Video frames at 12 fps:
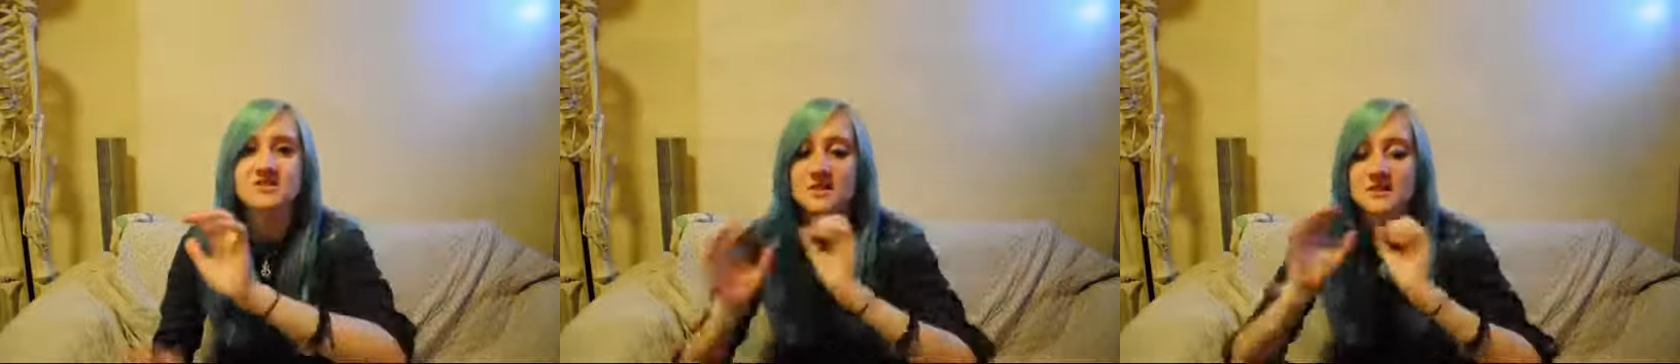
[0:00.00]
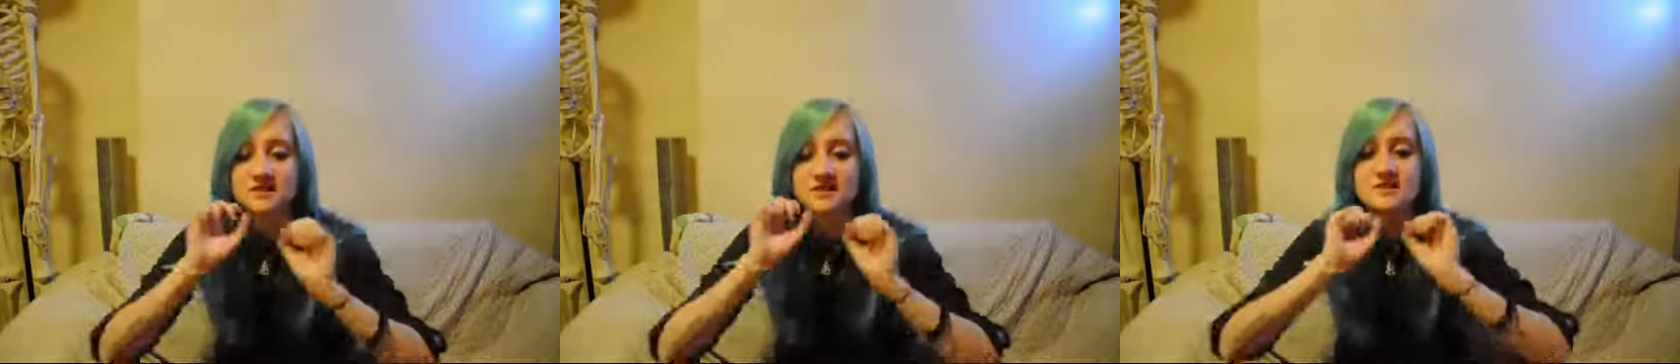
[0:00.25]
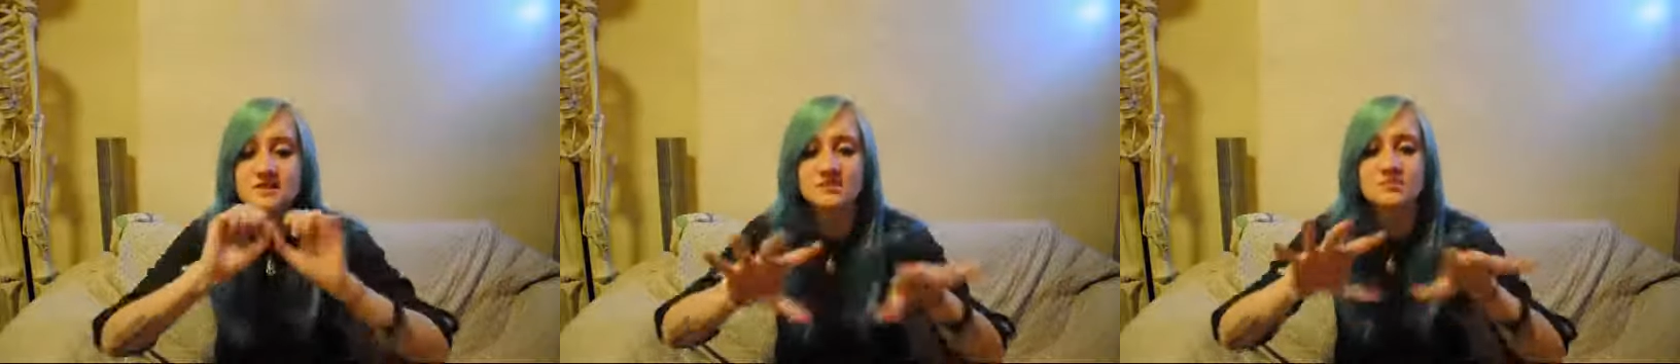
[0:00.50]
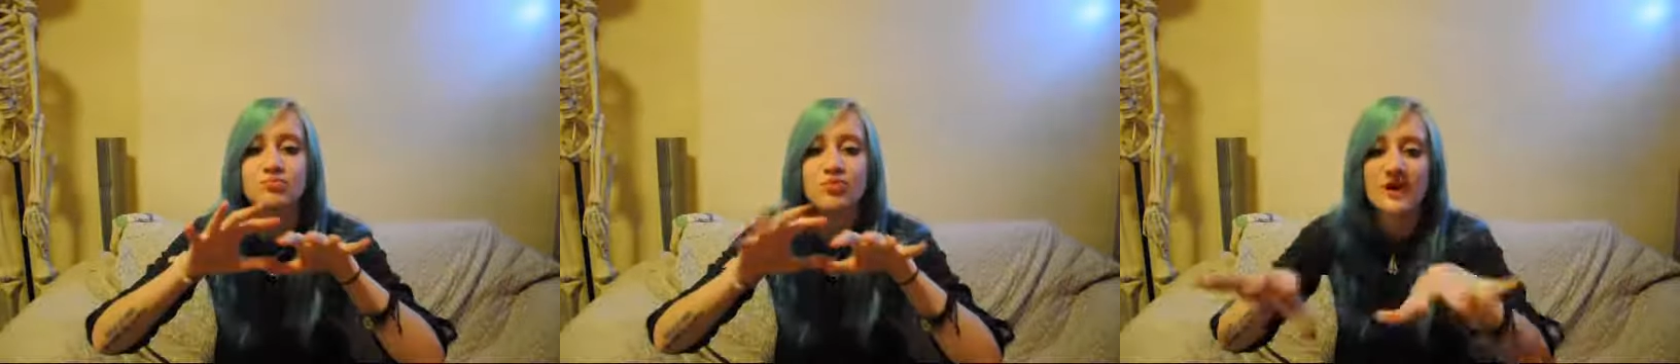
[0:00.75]
like
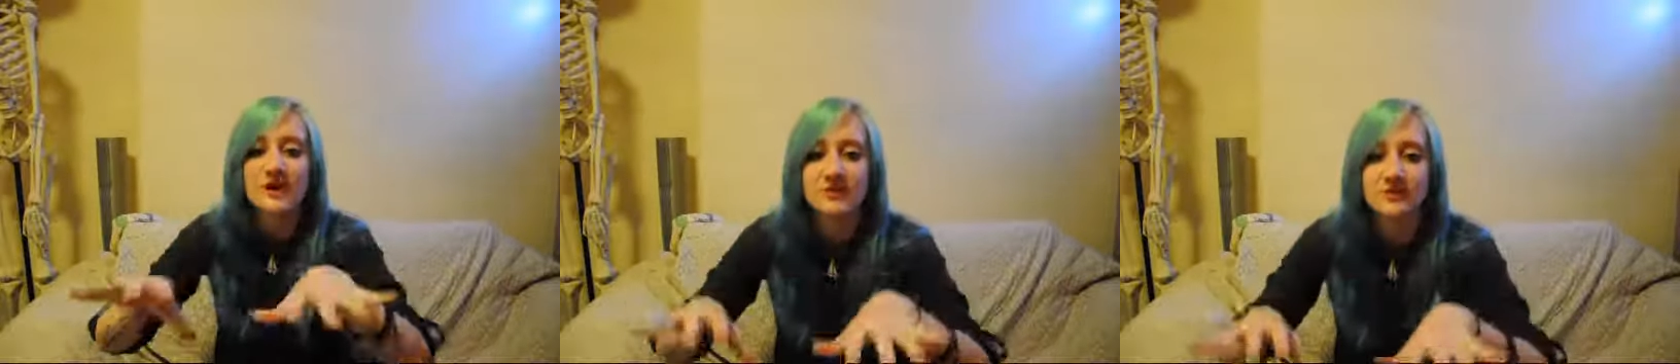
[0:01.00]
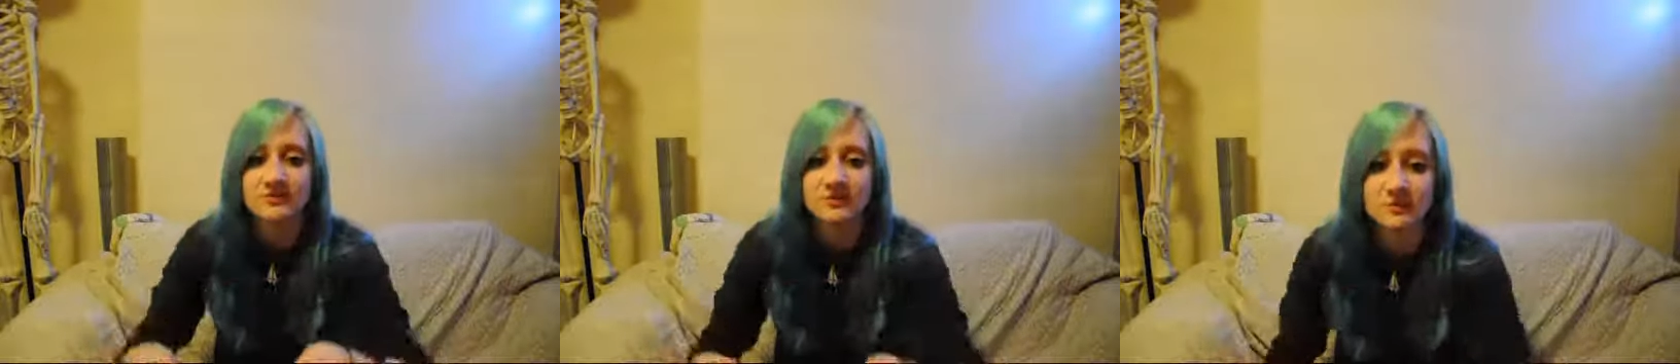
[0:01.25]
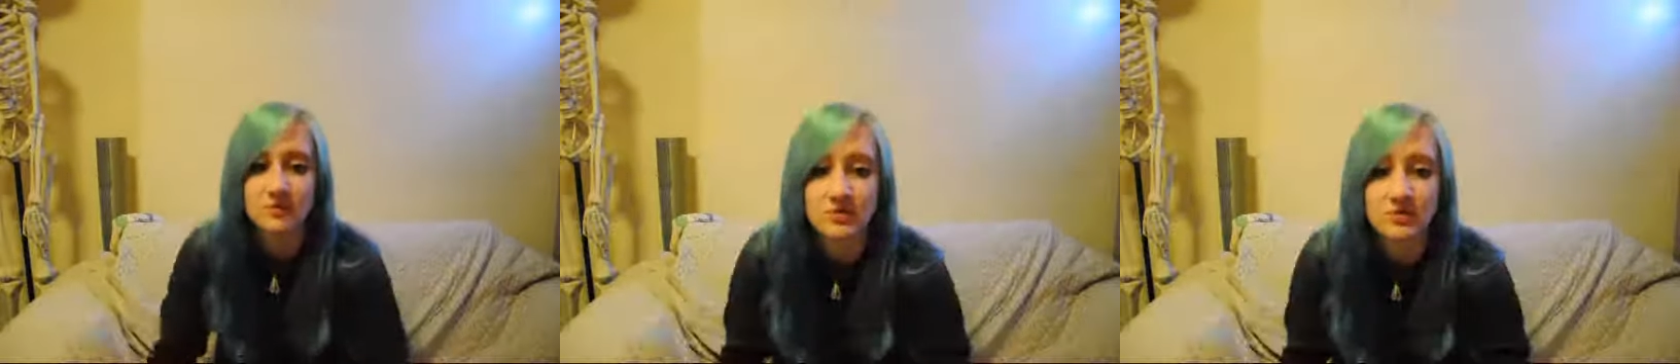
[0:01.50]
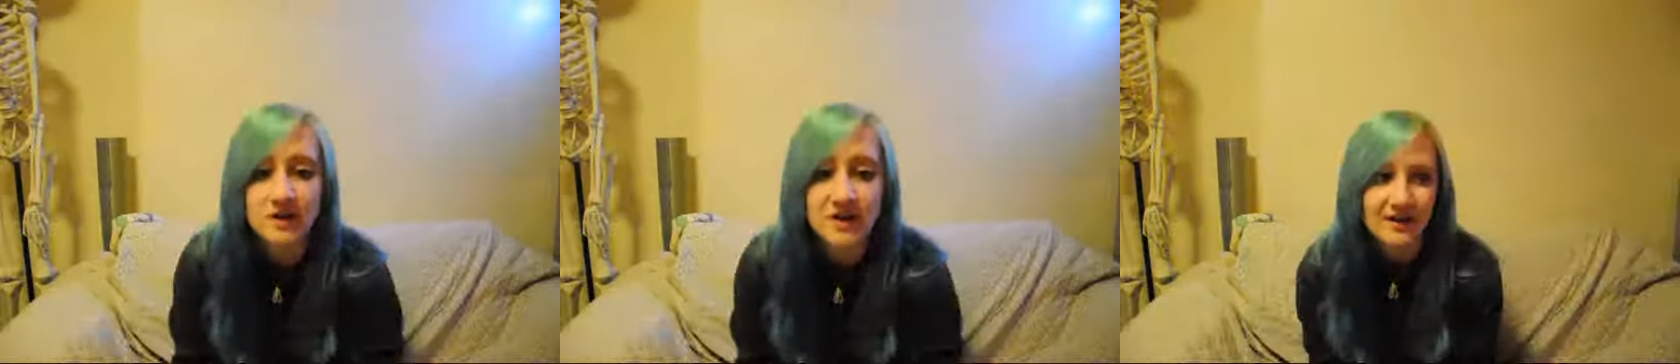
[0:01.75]
sprayed onto the wall.